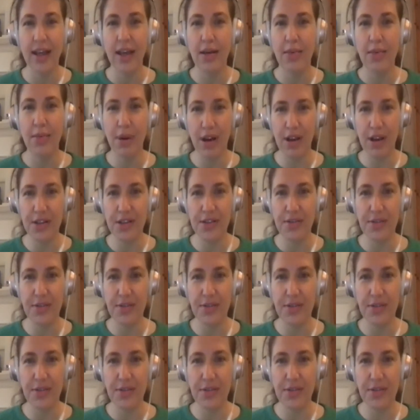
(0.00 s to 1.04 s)
parts of the
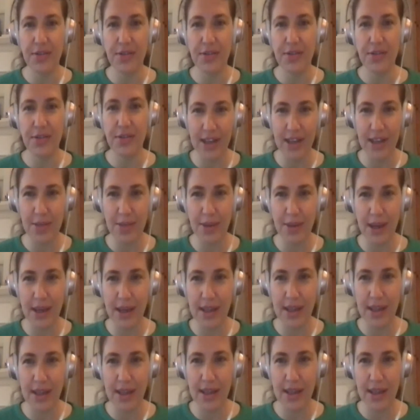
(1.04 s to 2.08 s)
chameleon phase
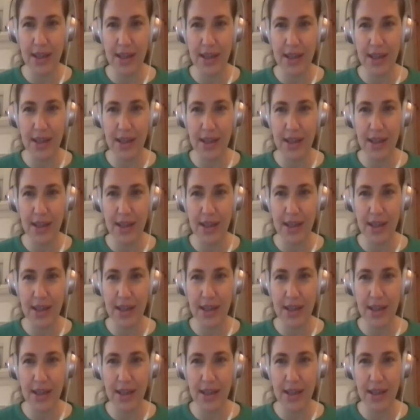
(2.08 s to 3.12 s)
space. There's the
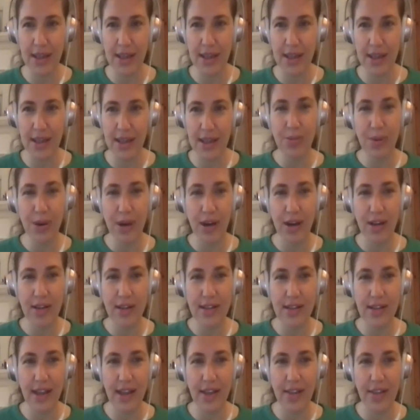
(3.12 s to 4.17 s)
most natural
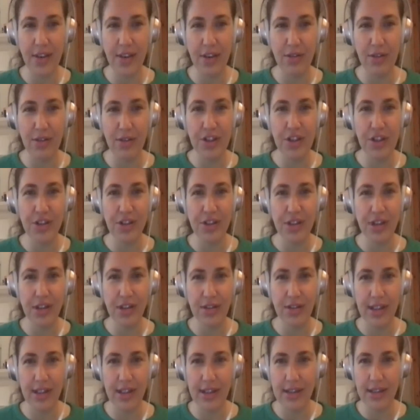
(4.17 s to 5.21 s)
parts, and the original
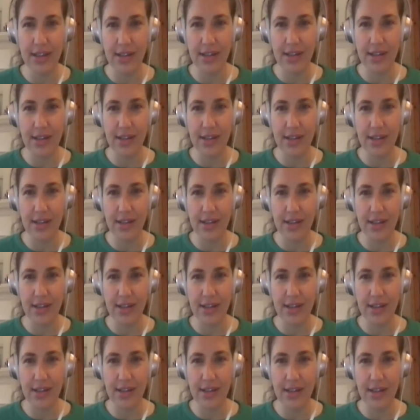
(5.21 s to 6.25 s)
theory is still
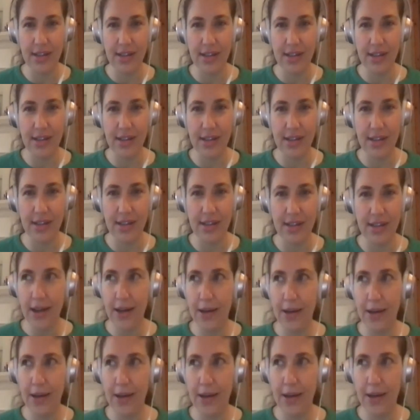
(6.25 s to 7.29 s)
alive. Yeah.
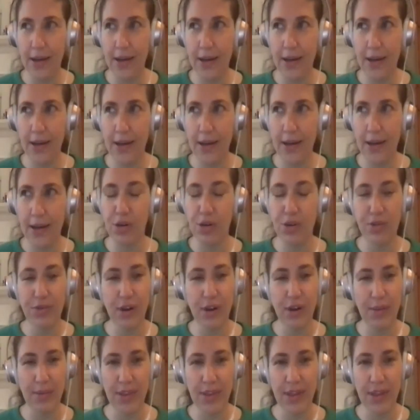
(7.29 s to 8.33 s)
Both
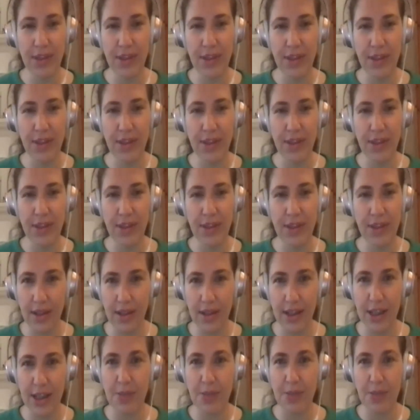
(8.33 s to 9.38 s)
from the
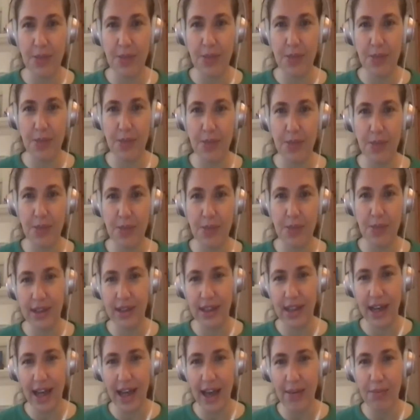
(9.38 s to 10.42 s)
experiments you can build in the
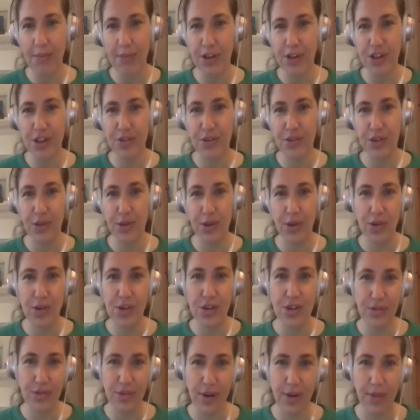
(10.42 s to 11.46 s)
lab point of view, and
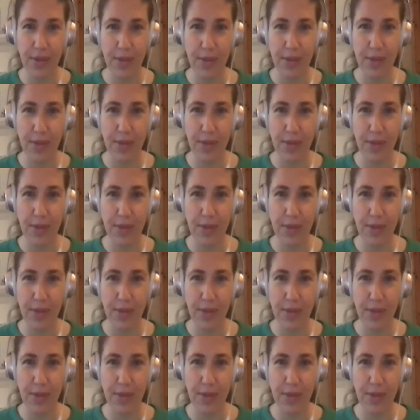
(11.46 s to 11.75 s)
also from